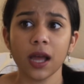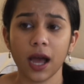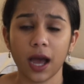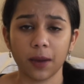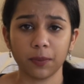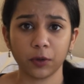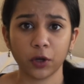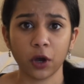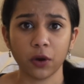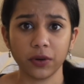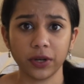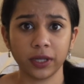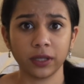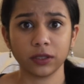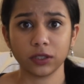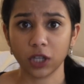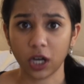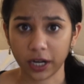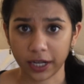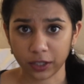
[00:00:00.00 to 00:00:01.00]
I'm coding
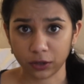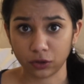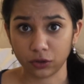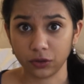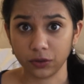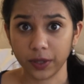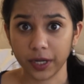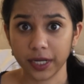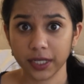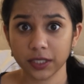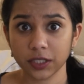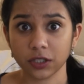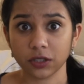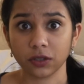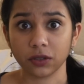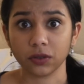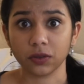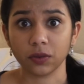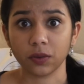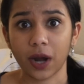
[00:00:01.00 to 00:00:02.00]
talking through it.
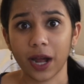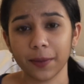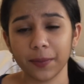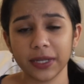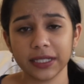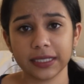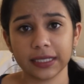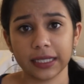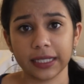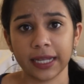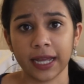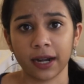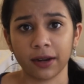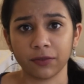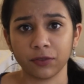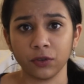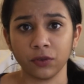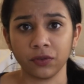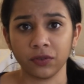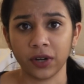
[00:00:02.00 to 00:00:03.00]
So I basically had a
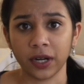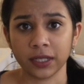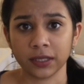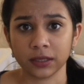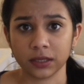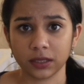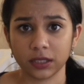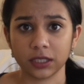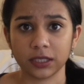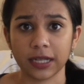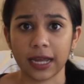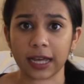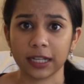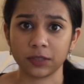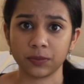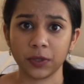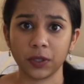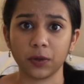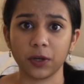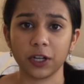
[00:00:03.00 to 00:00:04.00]
few friends just
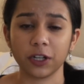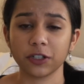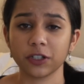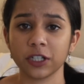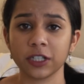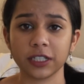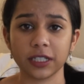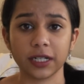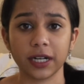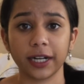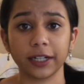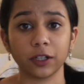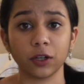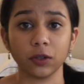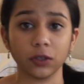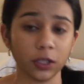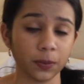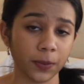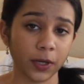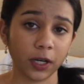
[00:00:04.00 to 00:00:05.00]
ask me questions and I'd
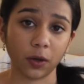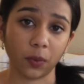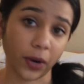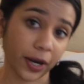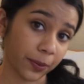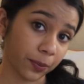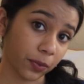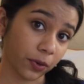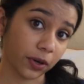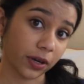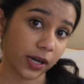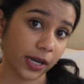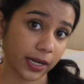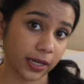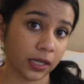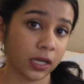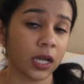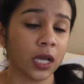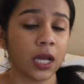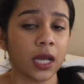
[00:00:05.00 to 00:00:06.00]
code them on a whiteboard
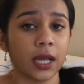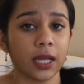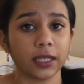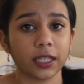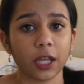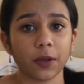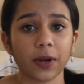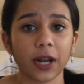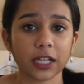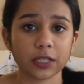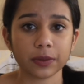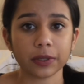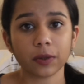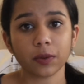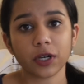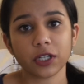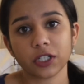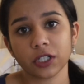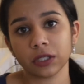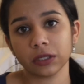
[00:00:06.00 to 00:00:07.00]
and they would ask me
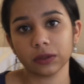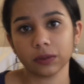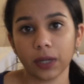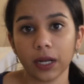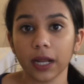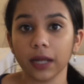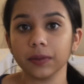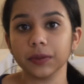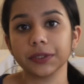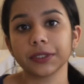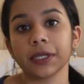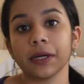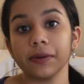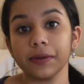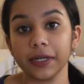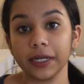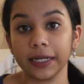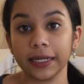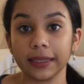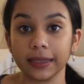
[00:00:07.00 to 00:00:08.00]
questions while I was
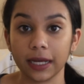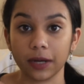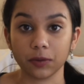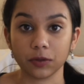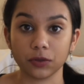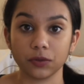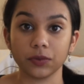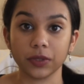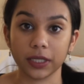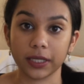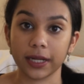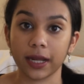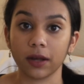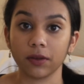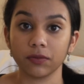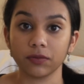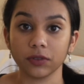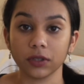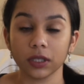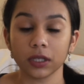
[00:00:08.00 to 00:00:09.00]
coding and that was really
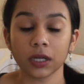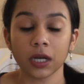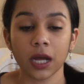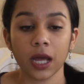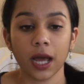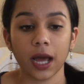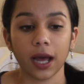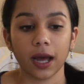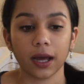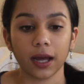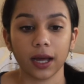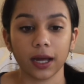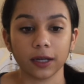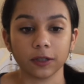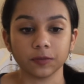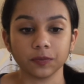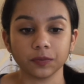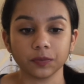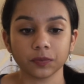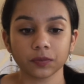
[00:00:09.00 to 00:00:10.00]
helpful.
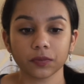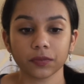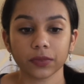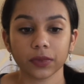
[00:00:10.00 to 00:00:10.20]
Um,